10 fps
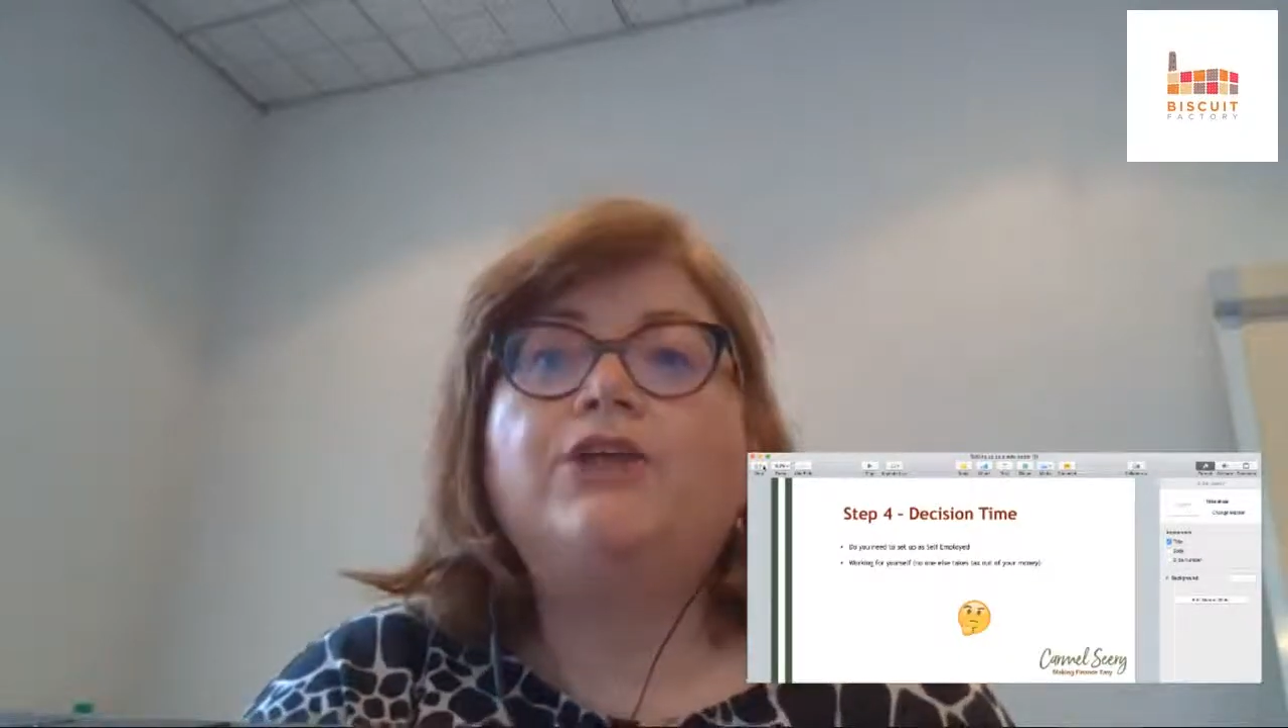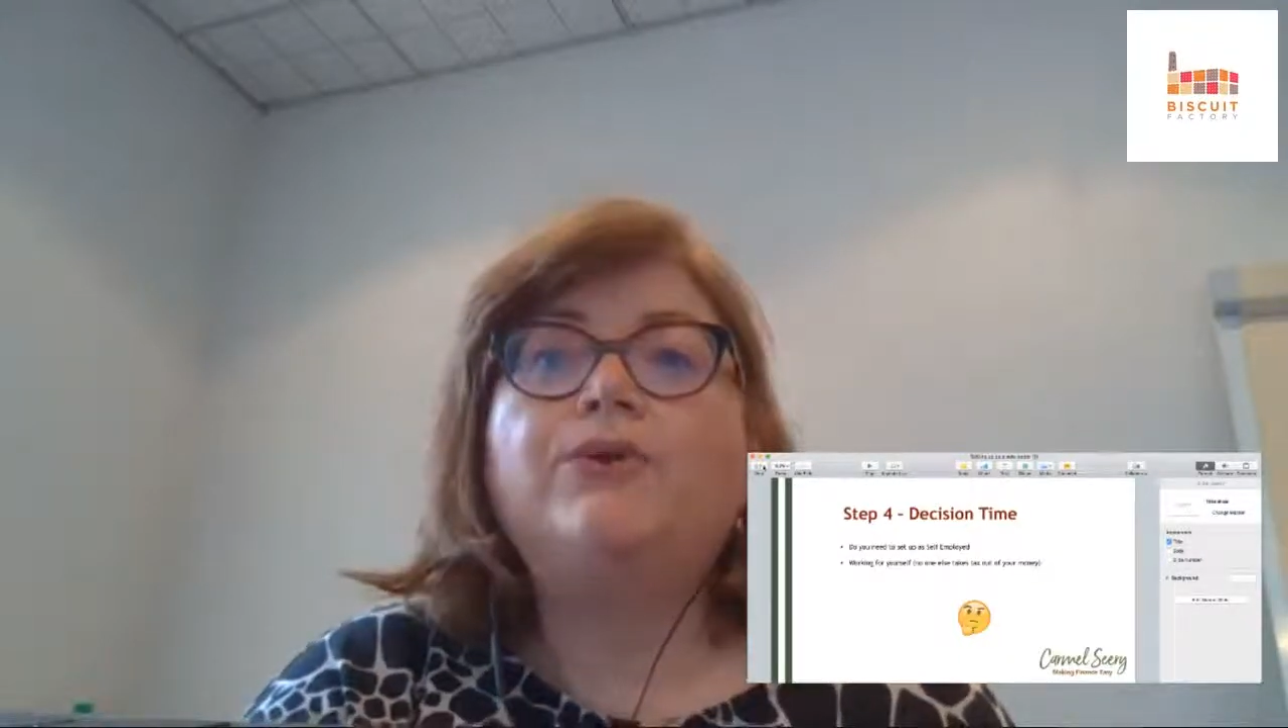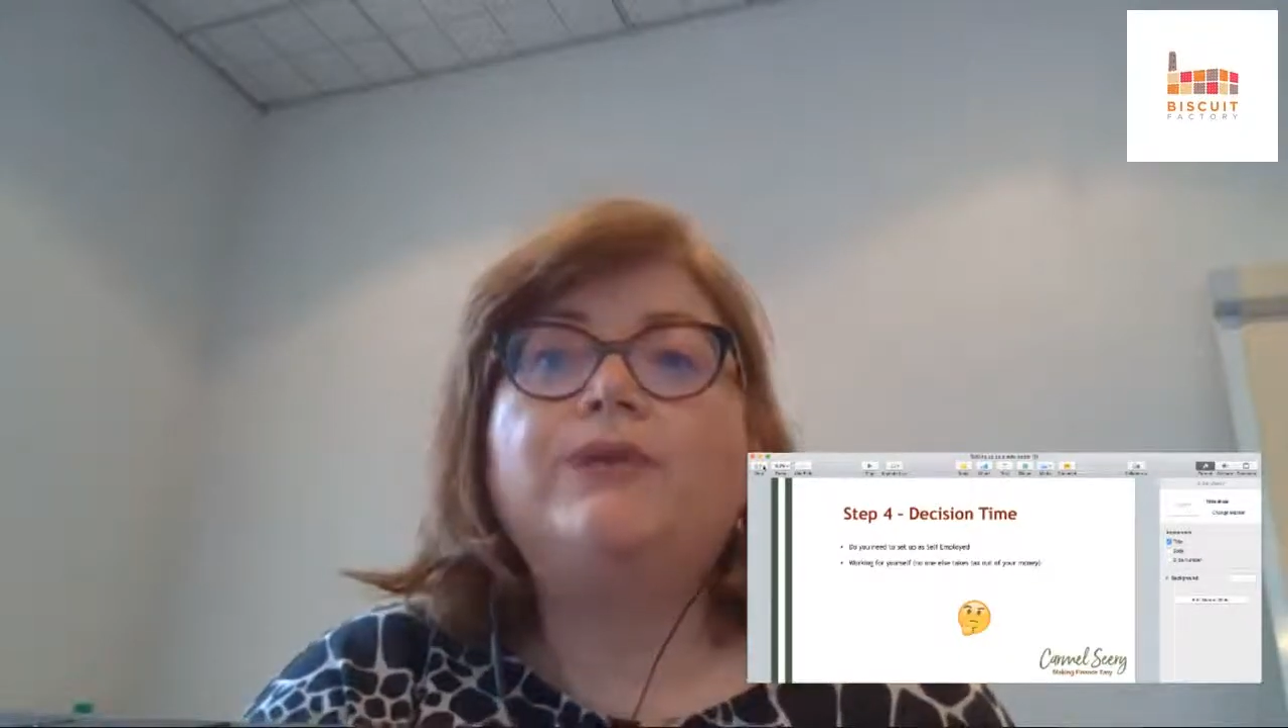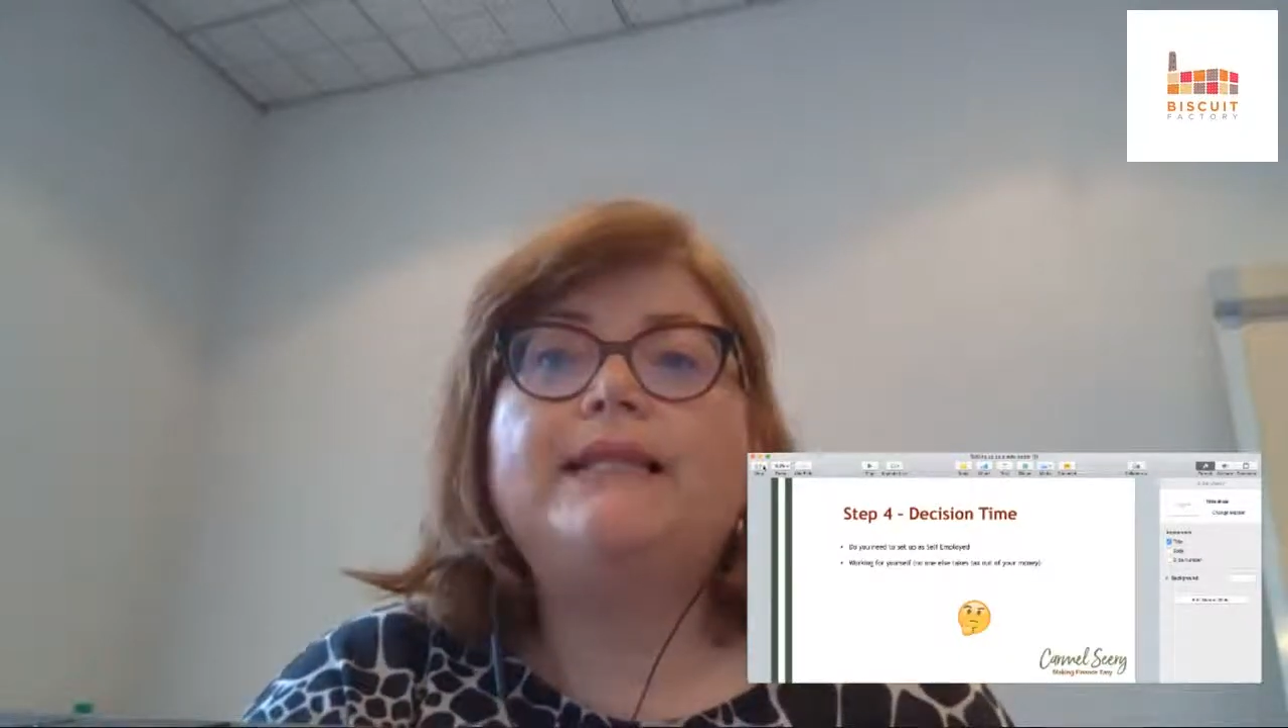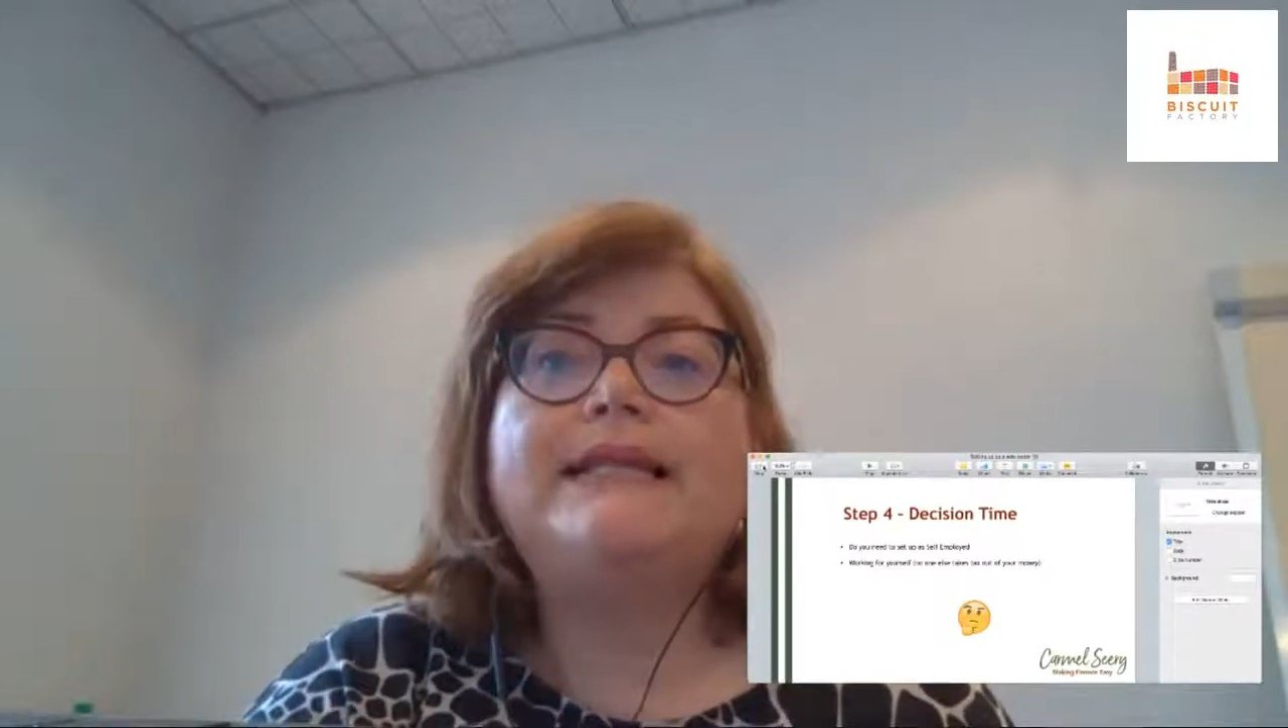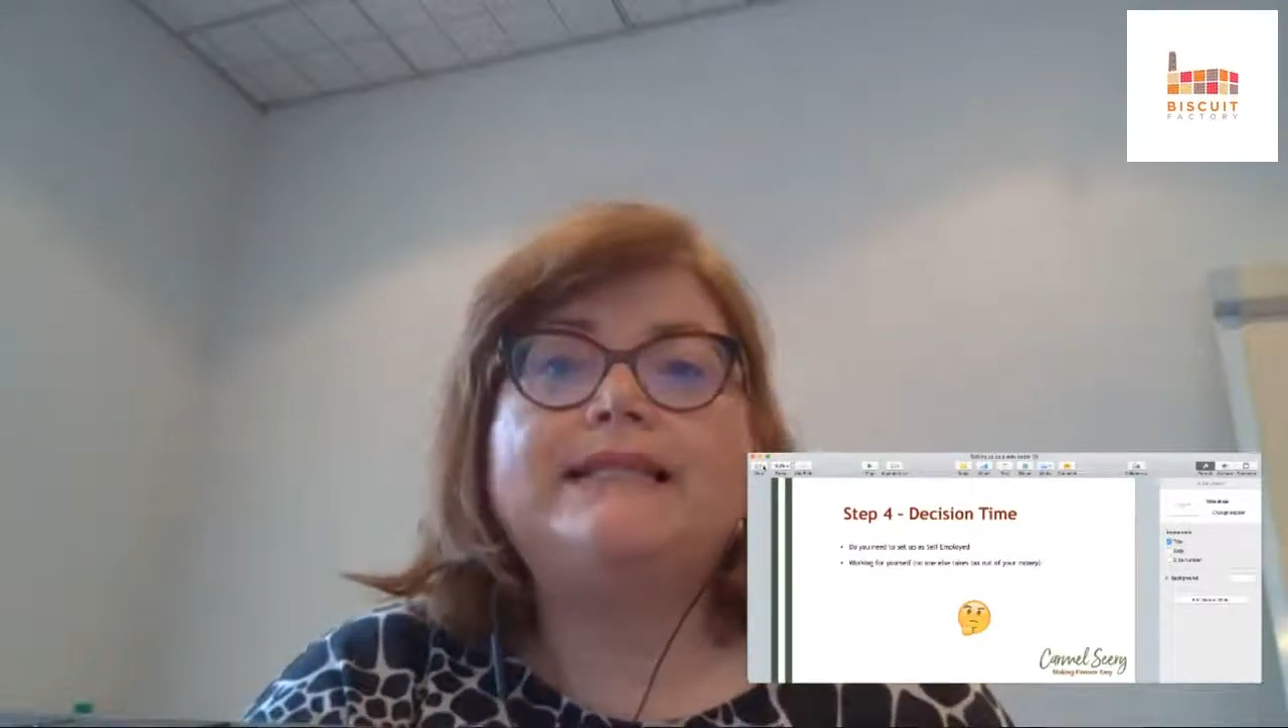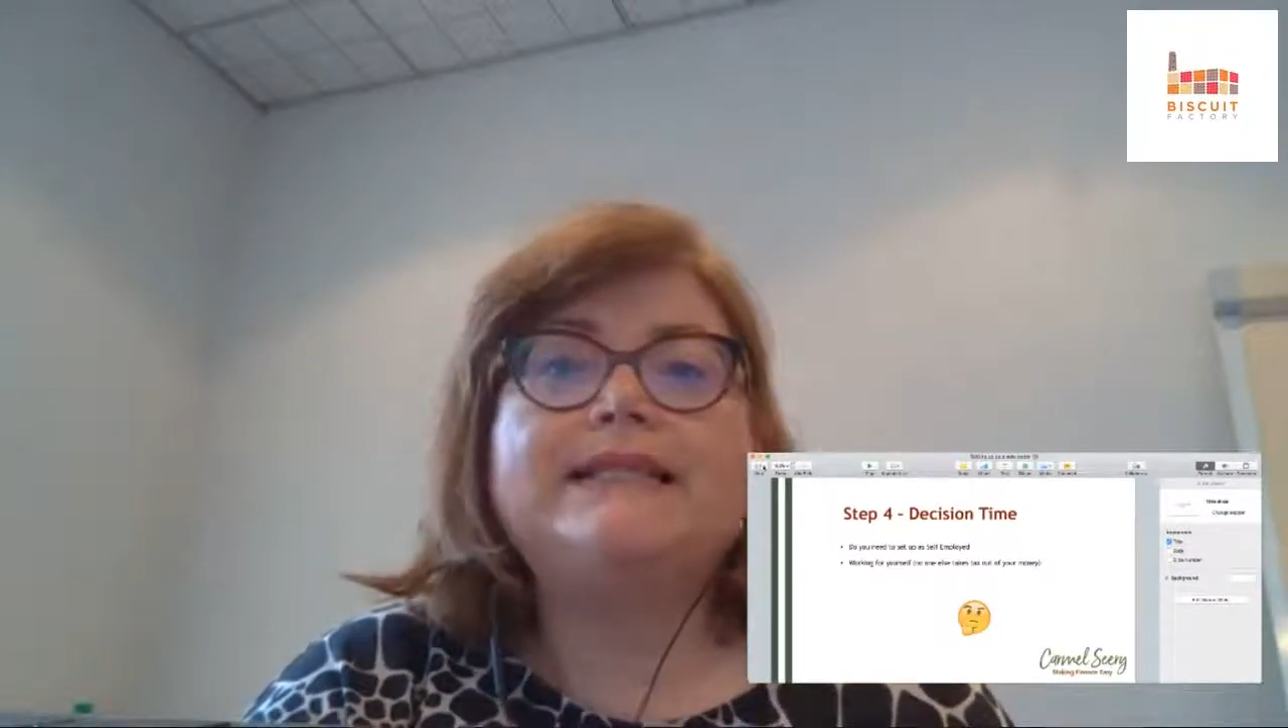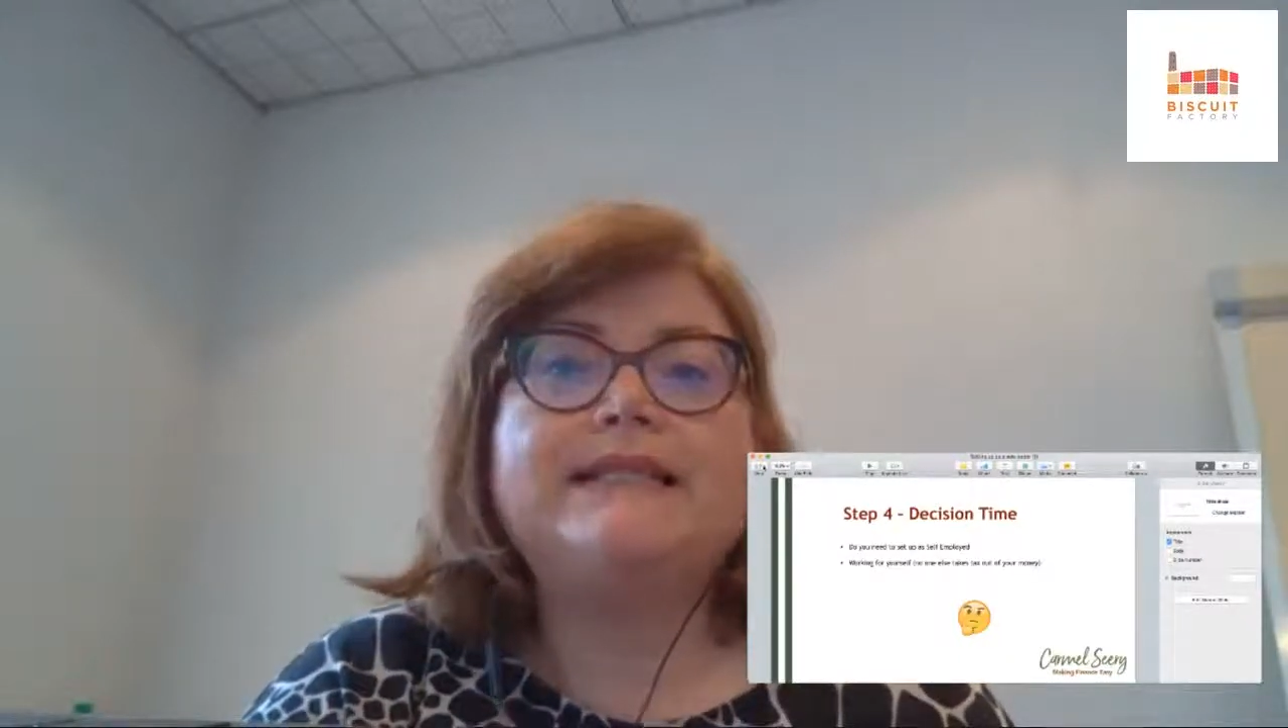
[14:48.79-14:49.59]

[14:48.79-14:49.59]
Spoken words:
you will need